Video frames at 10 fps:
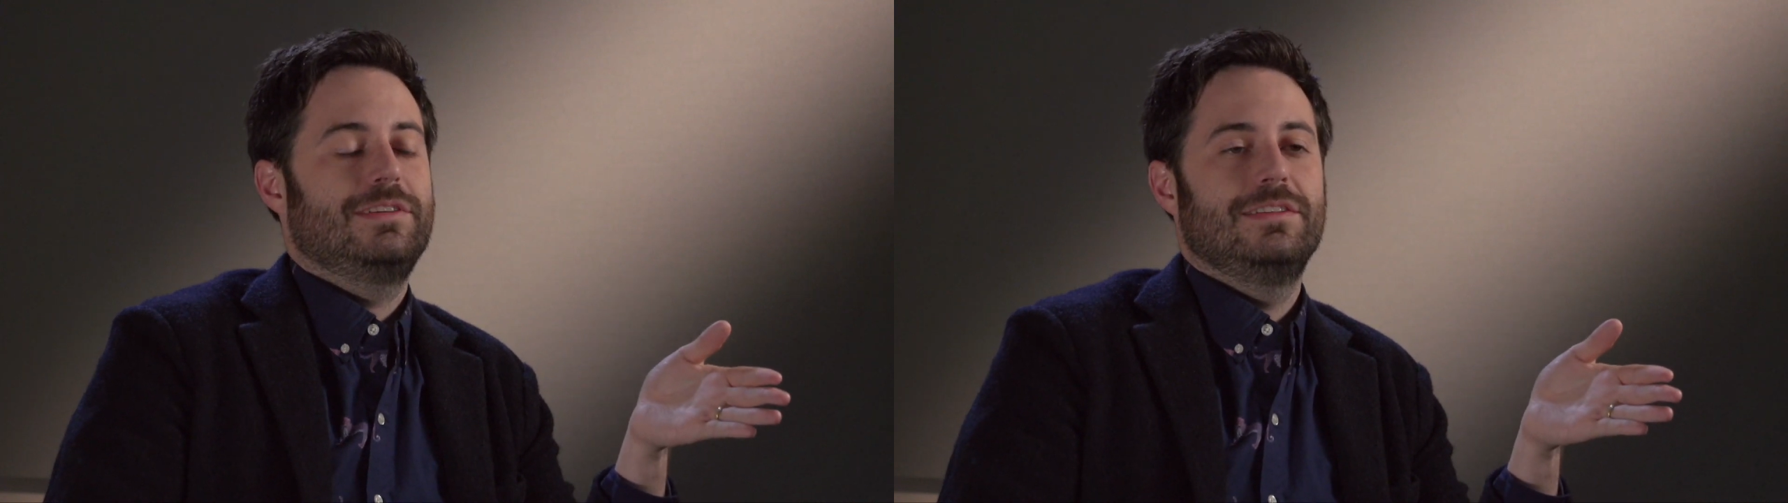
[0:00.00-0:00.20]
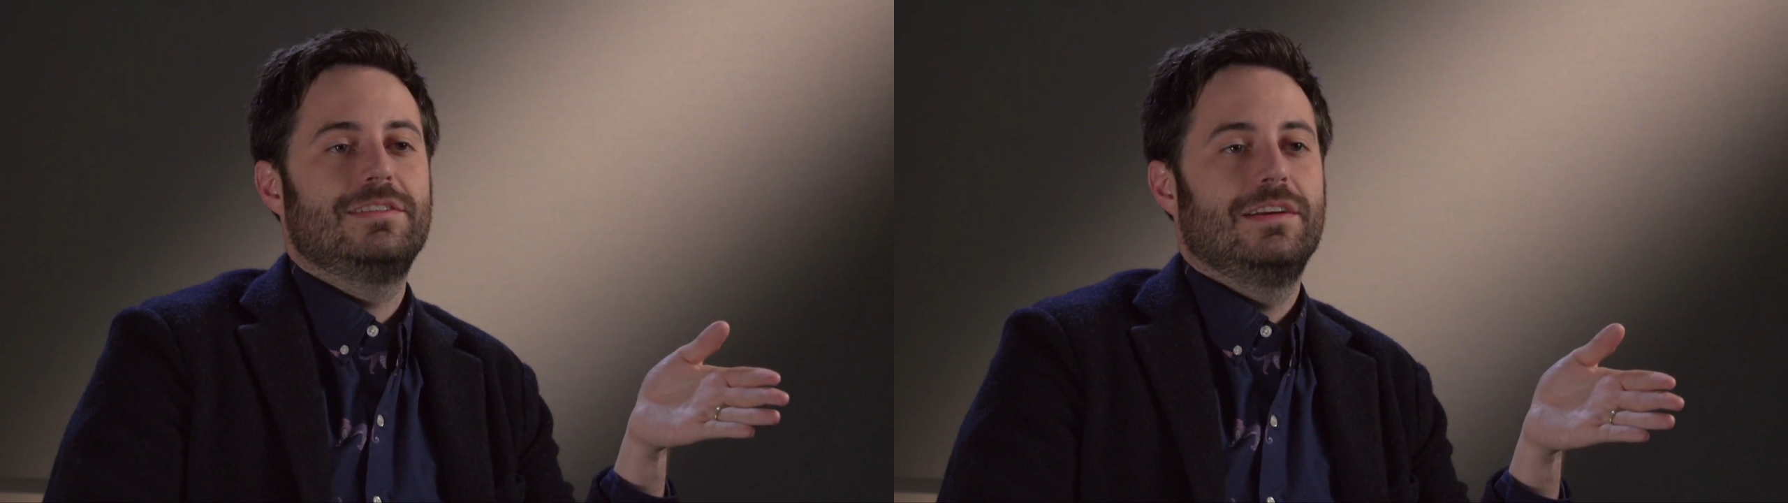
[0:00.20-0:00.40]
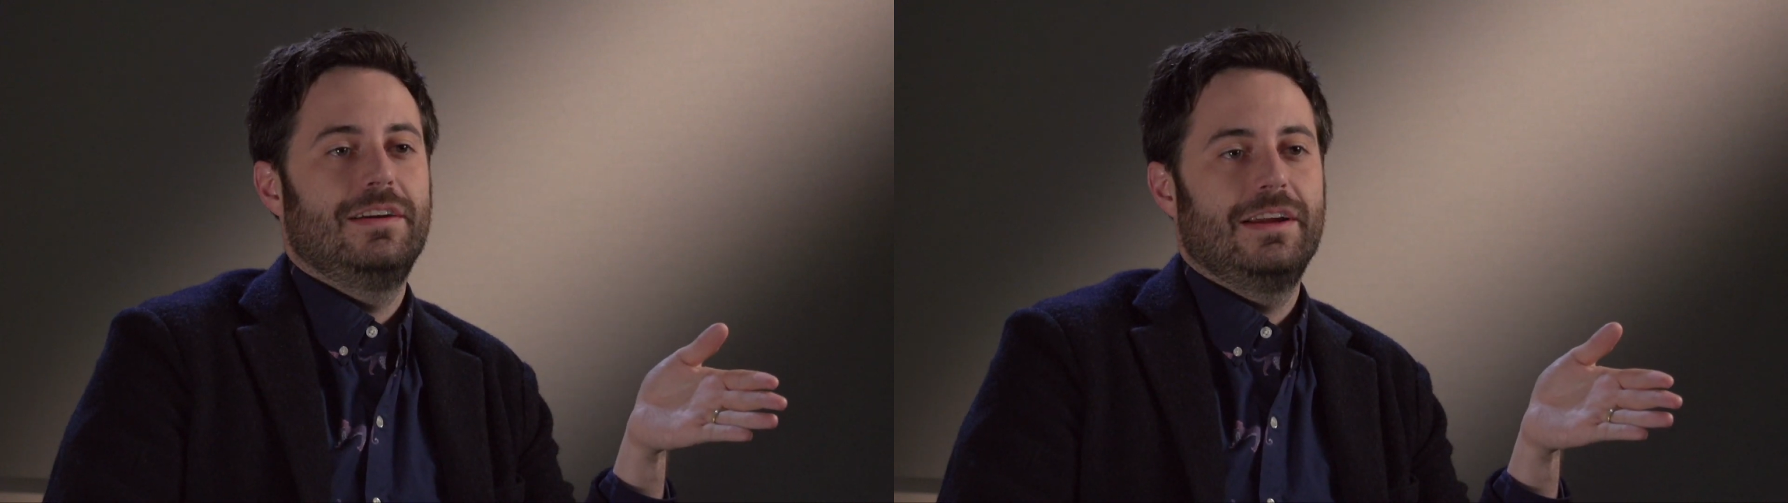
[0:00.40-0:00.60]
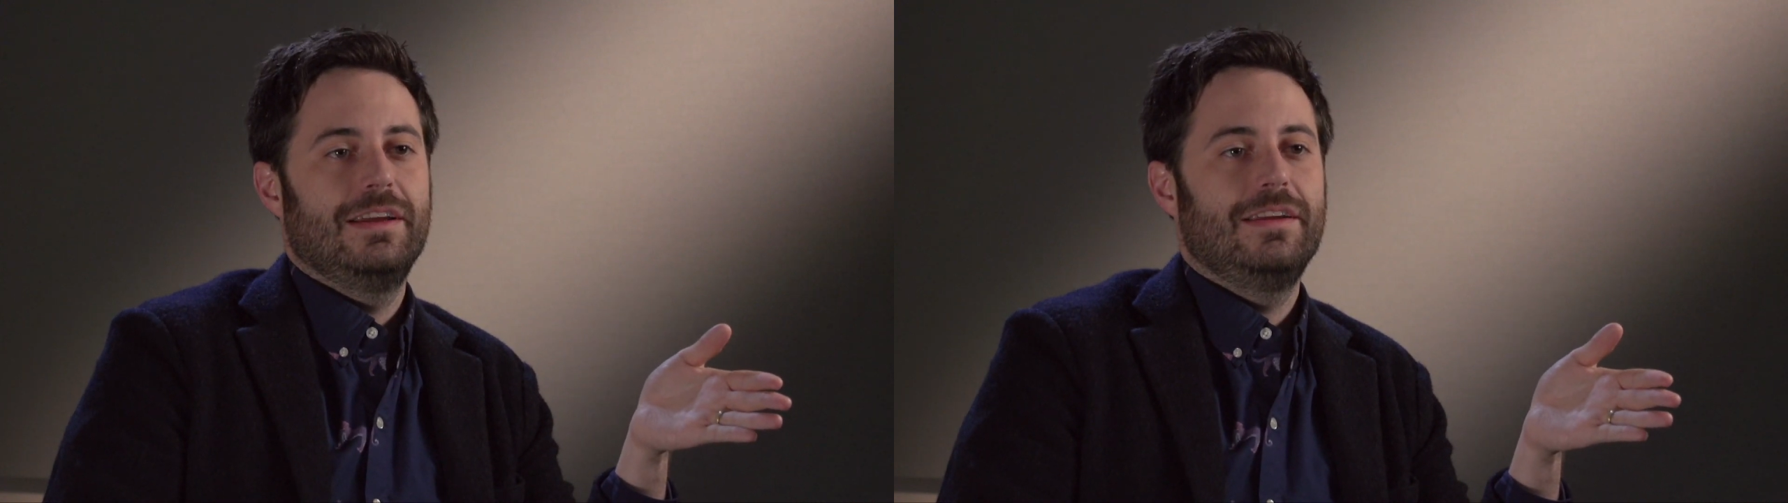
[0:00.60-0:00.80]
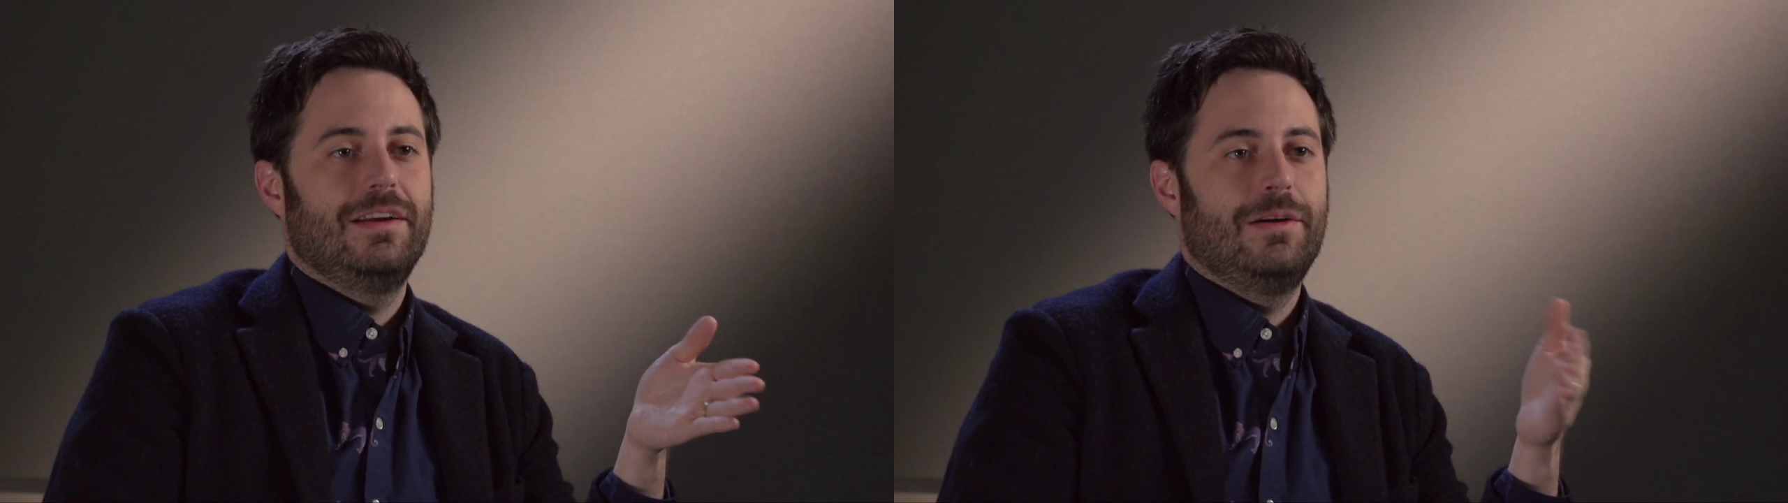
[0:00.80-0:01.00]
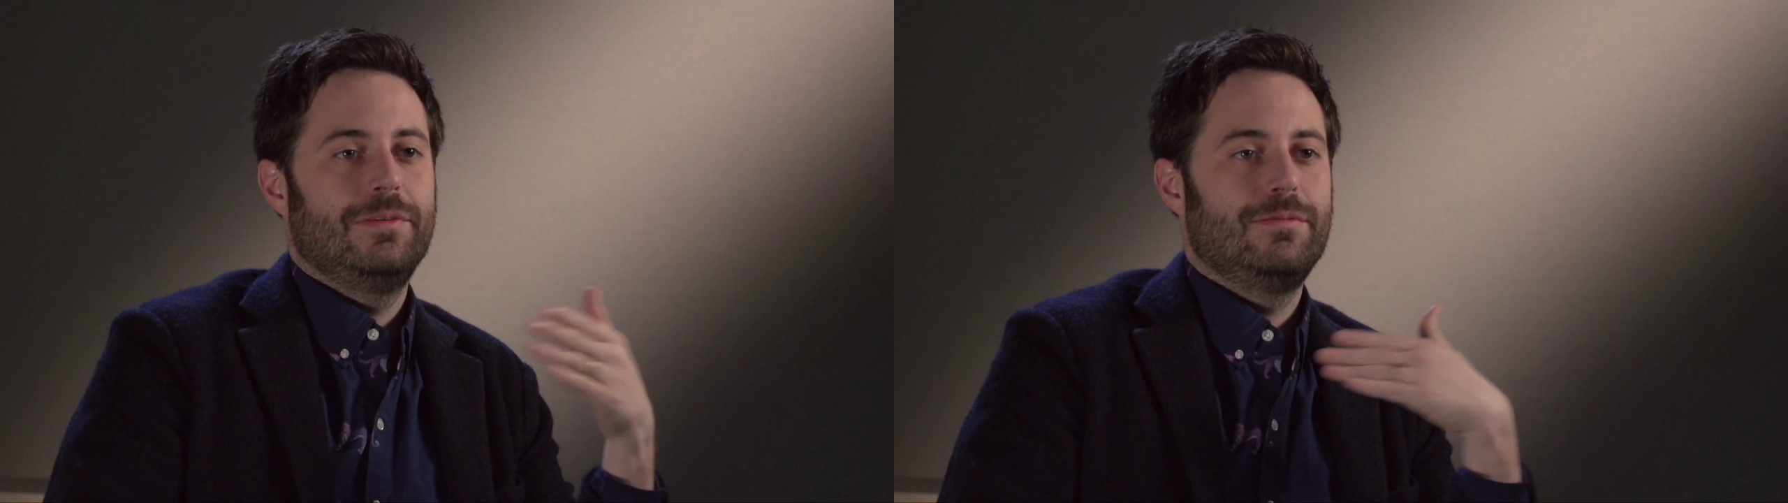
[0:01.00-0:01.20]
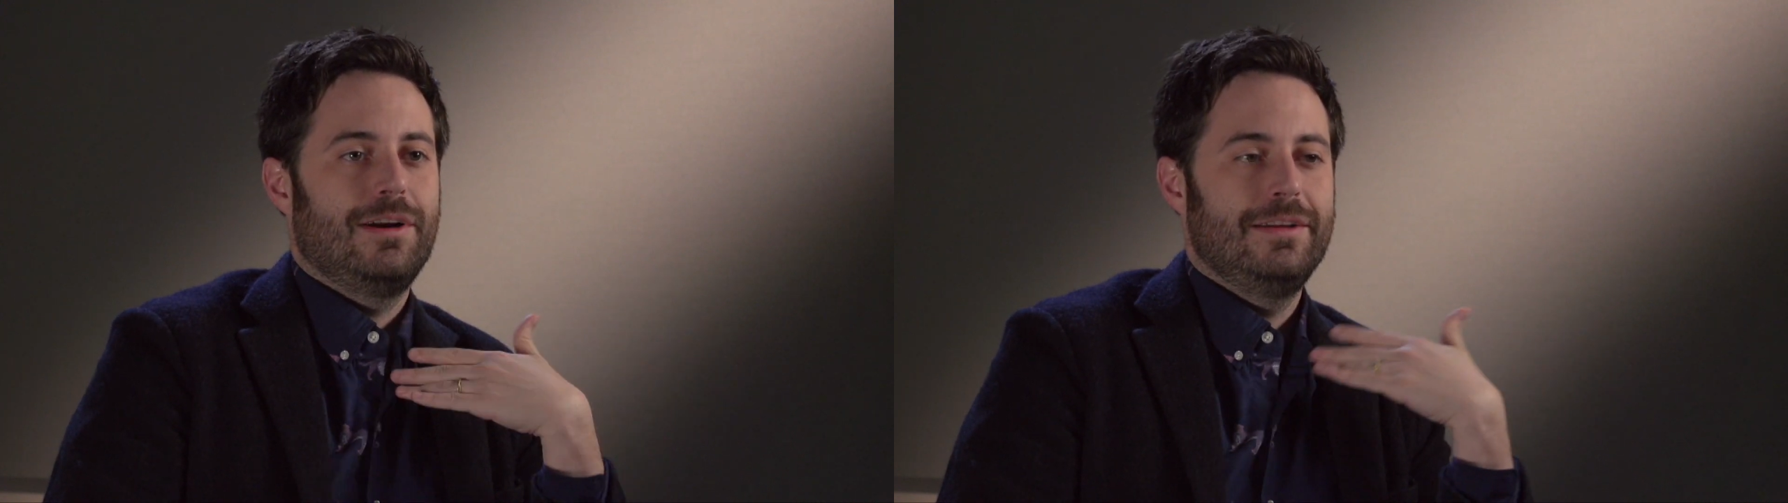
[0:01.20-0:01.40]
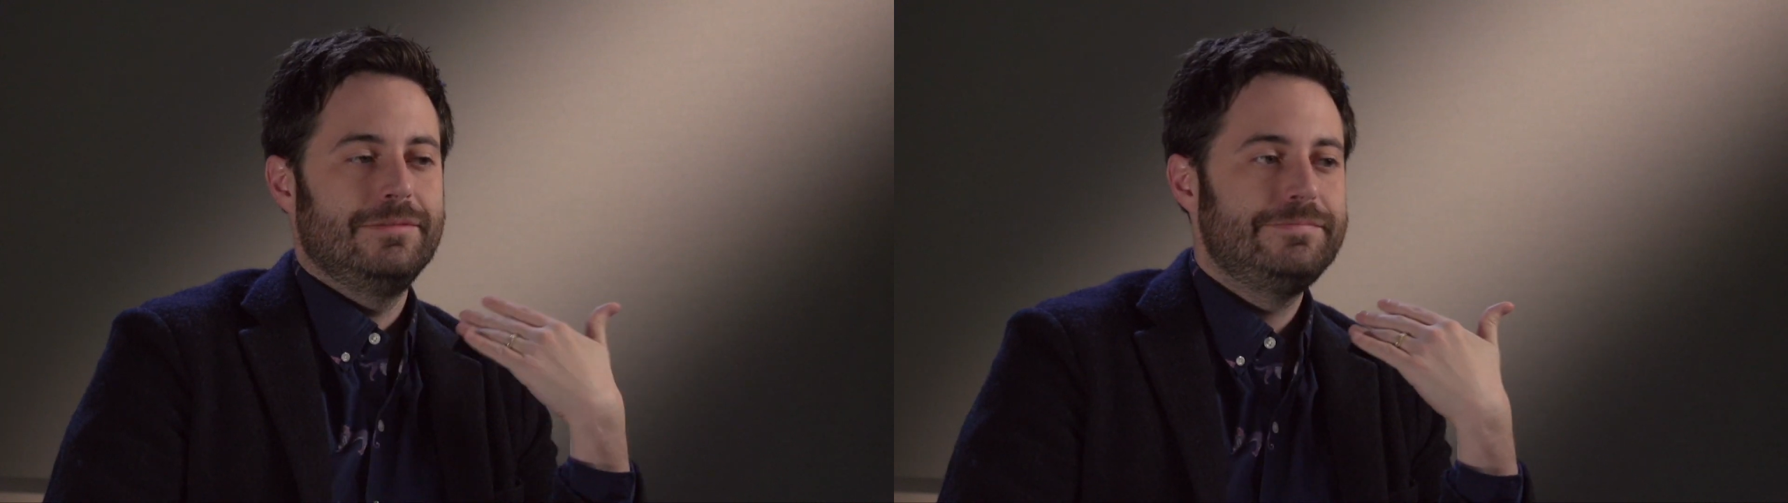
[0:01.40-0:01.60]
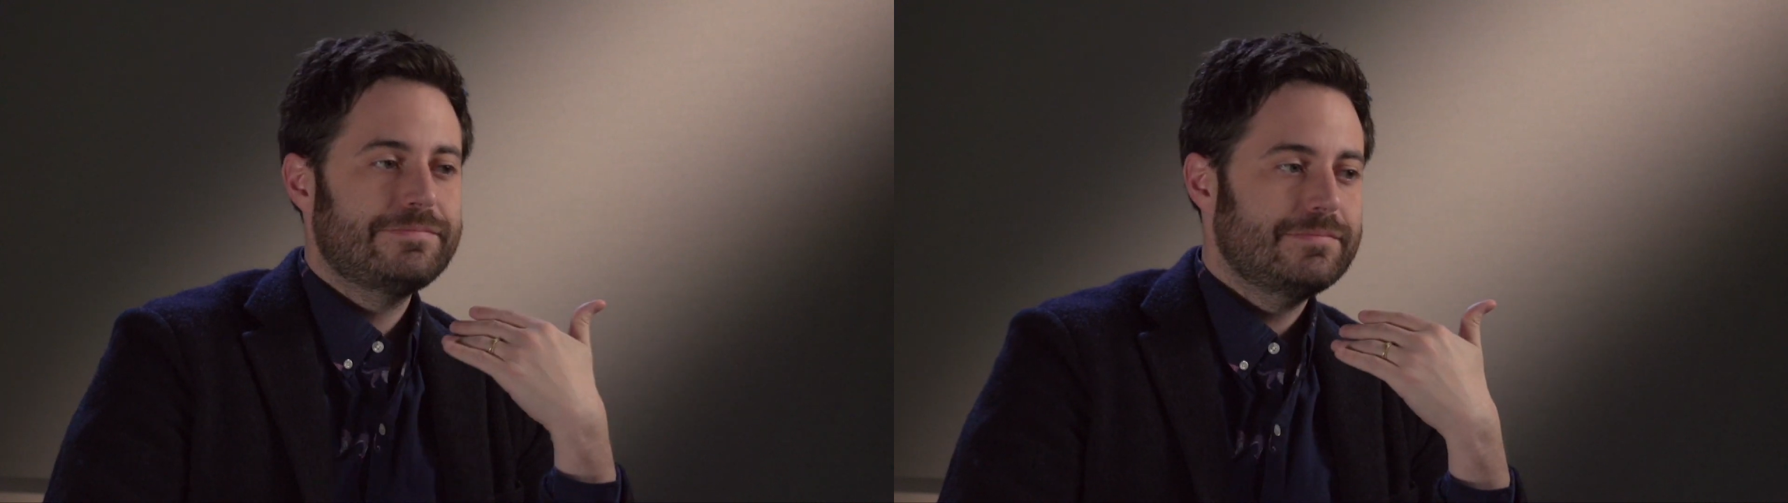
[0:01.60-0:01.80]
considering it, you know, I would run